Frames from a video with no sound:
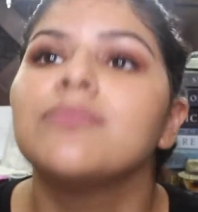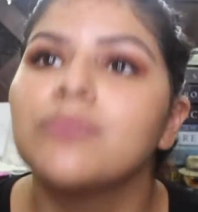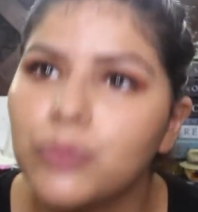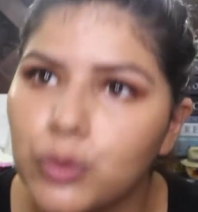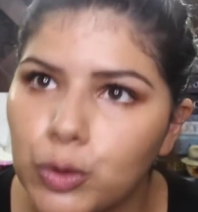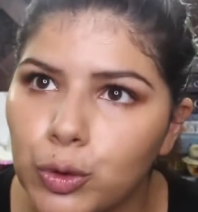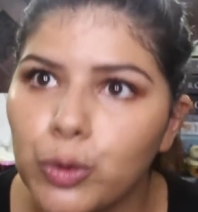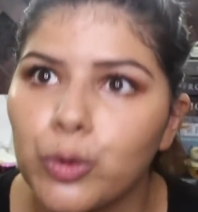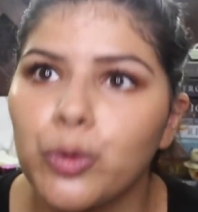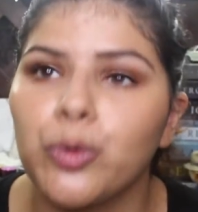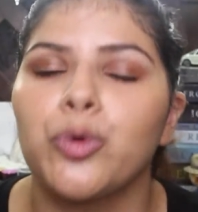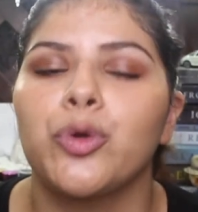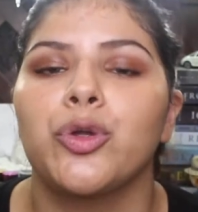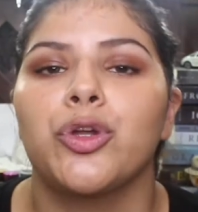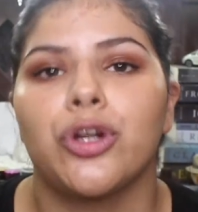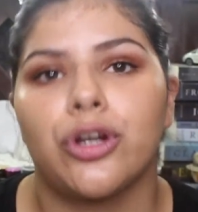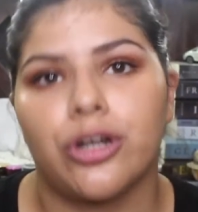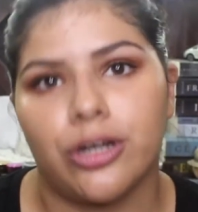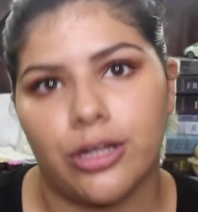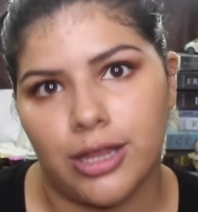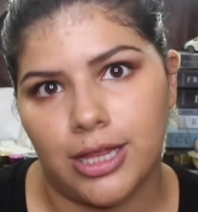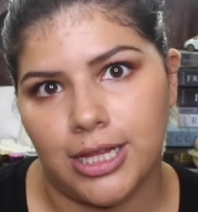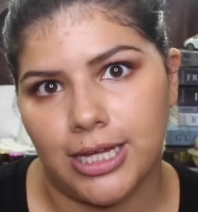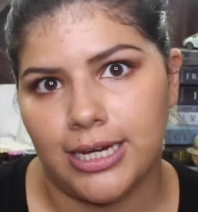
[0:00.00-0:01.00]
do
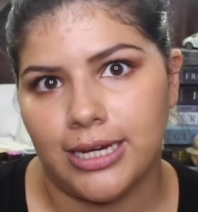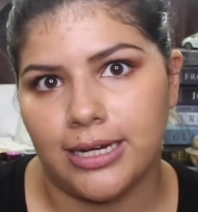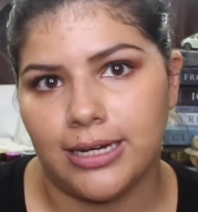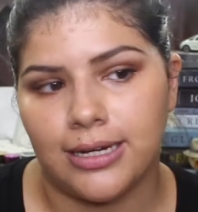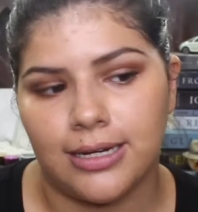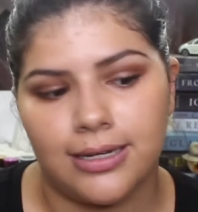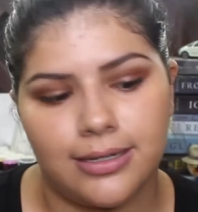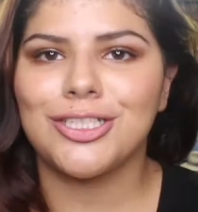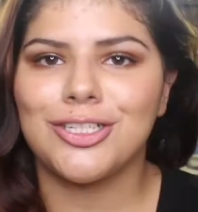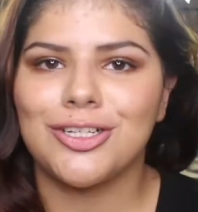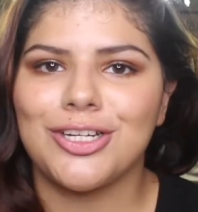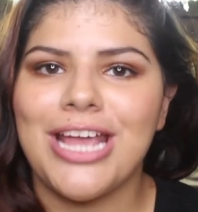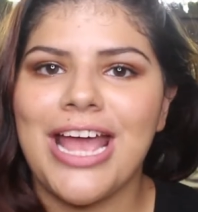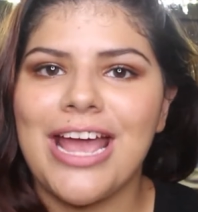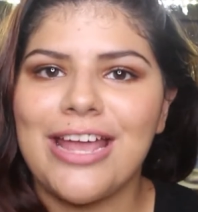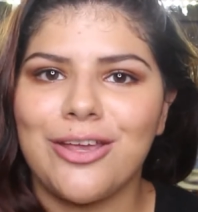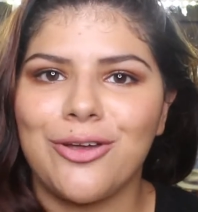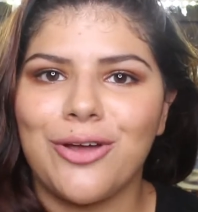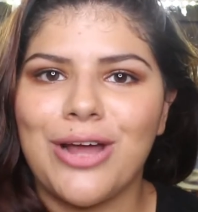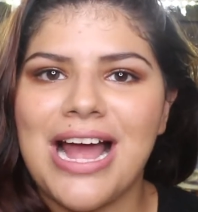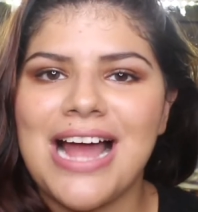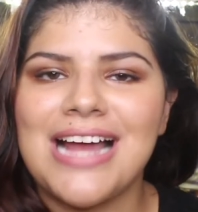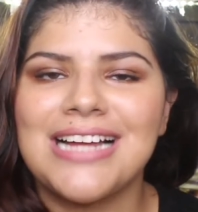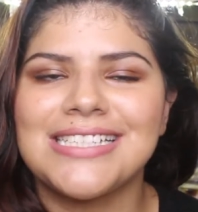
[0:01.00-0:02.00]
your thing. So yeah,
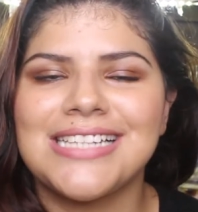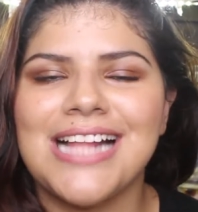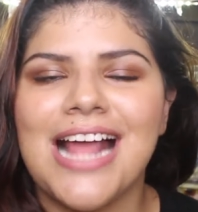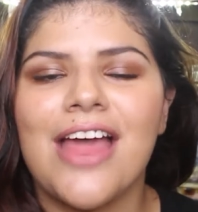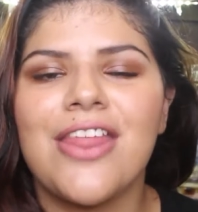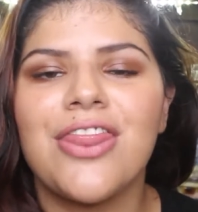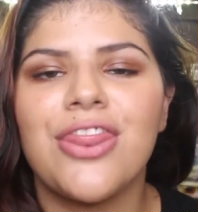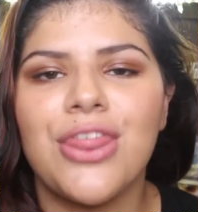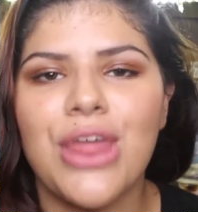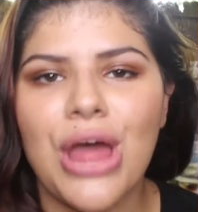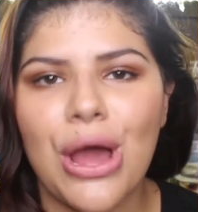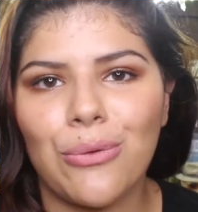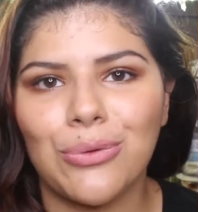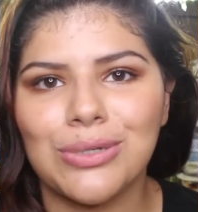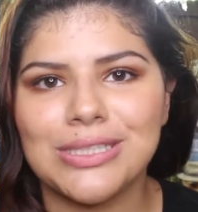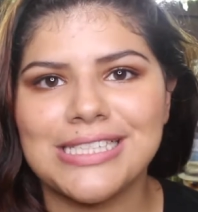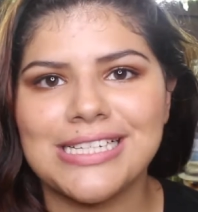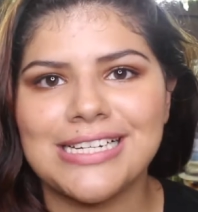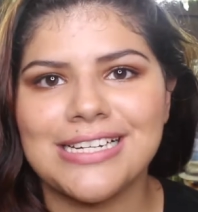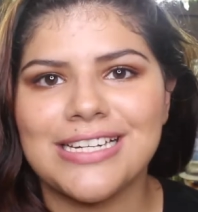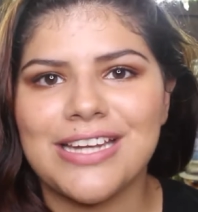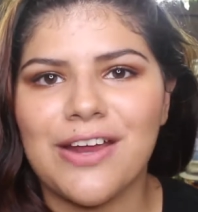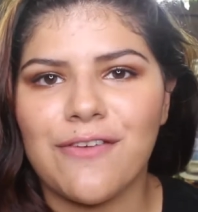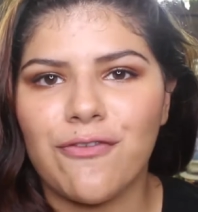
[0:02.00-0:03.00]
you guys, that was
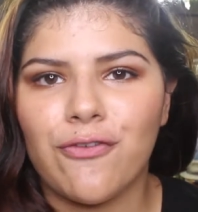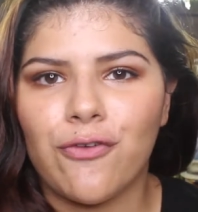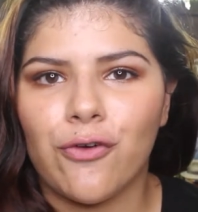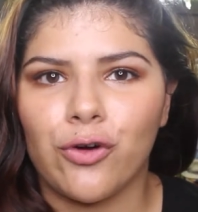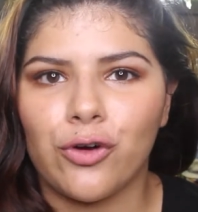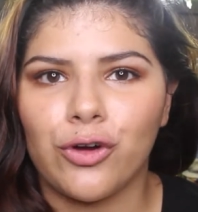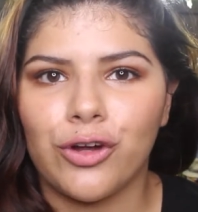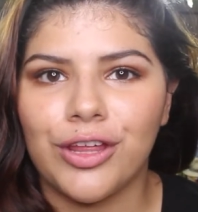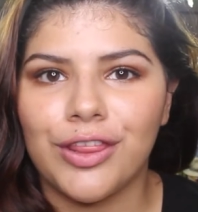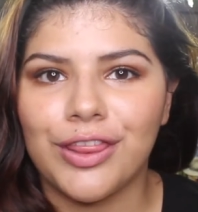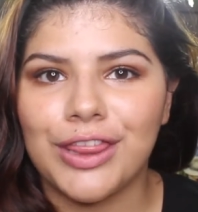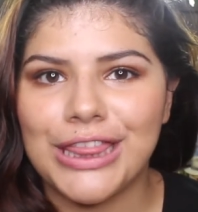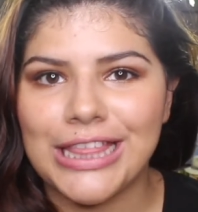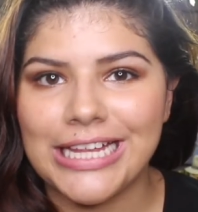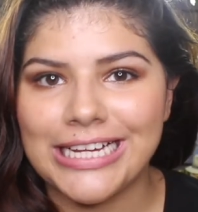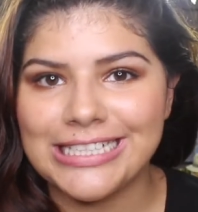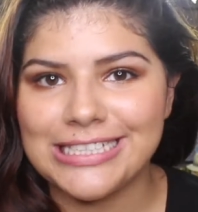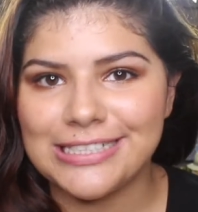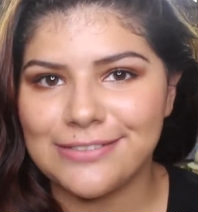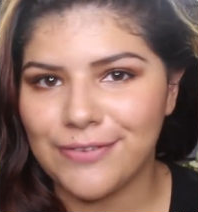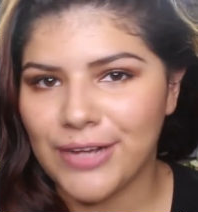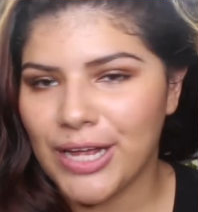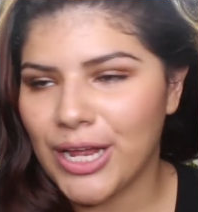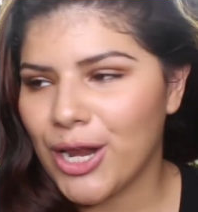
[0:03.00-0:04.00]
it for
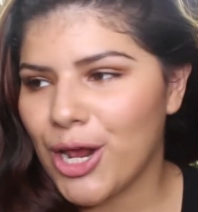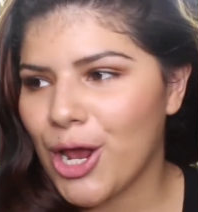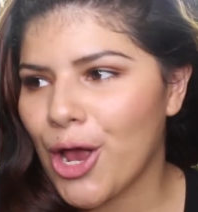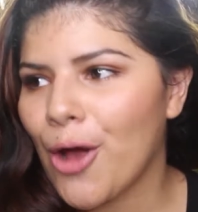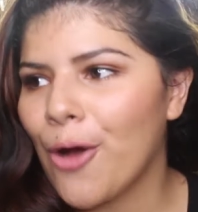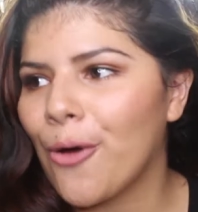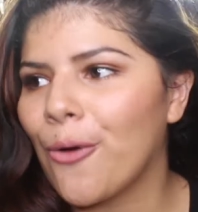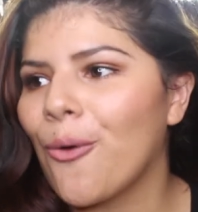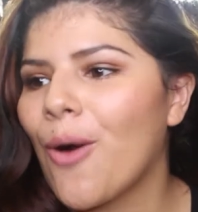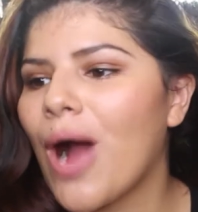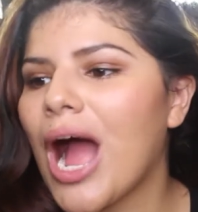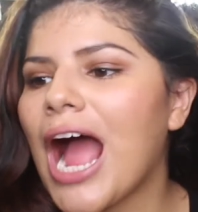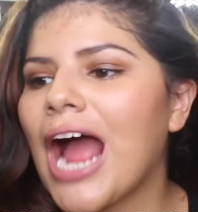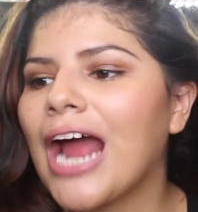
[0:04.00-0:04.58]
this video.